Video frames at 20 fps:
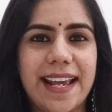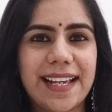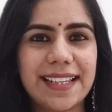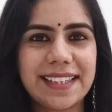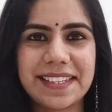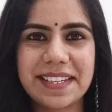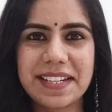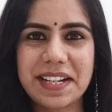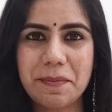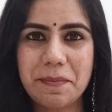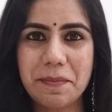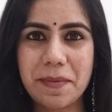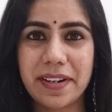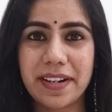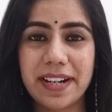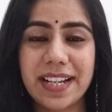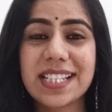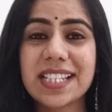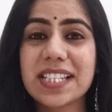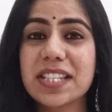next number
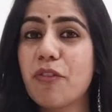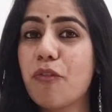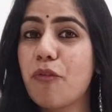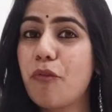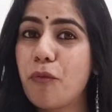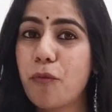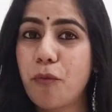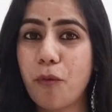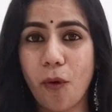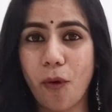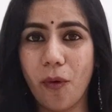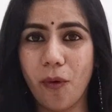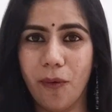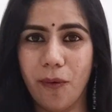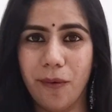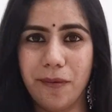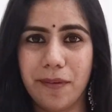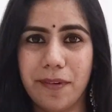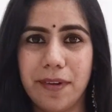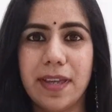is
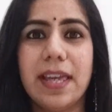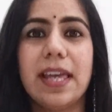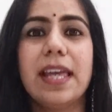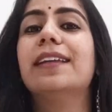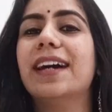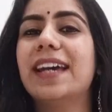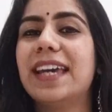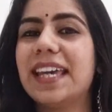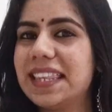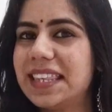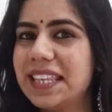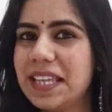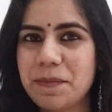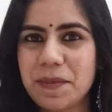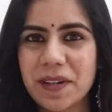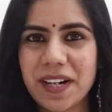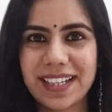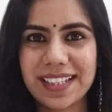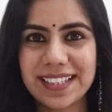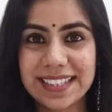4. The Hindi
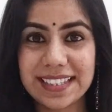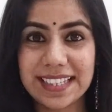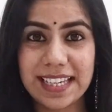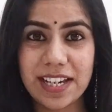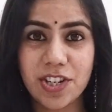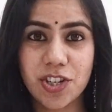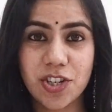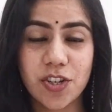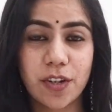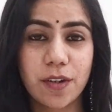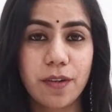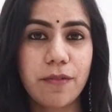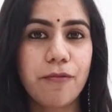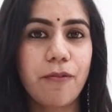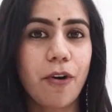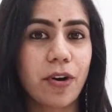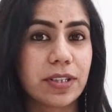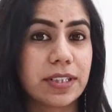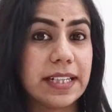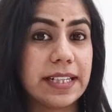pronunciation
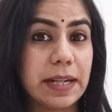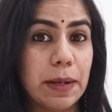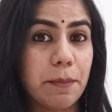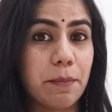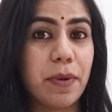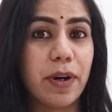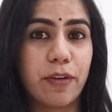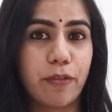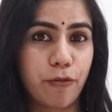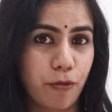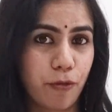for the number